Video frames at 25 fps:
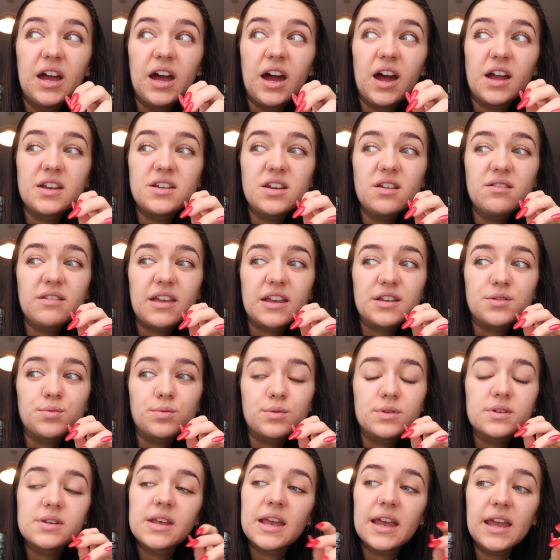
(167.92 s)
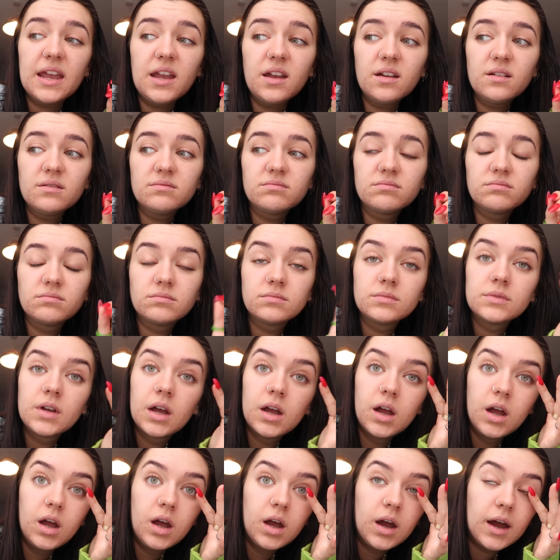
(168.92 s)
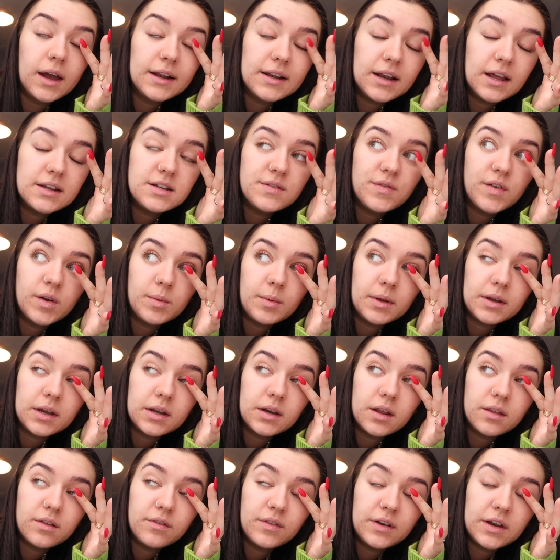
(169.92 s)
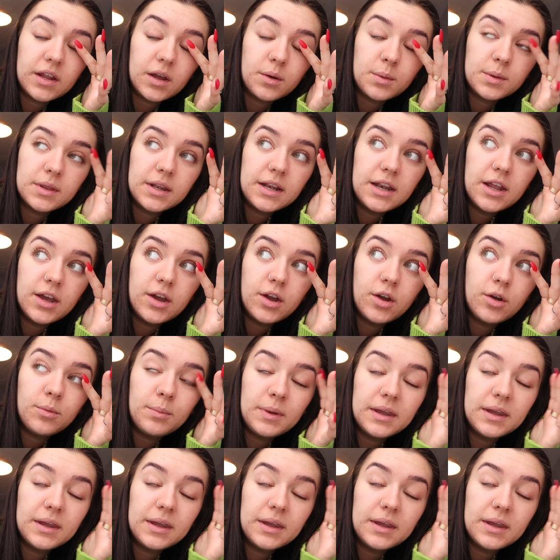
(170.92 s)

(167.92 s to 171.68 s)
I don't guess we'll see. I'd like to film like another video with Lou.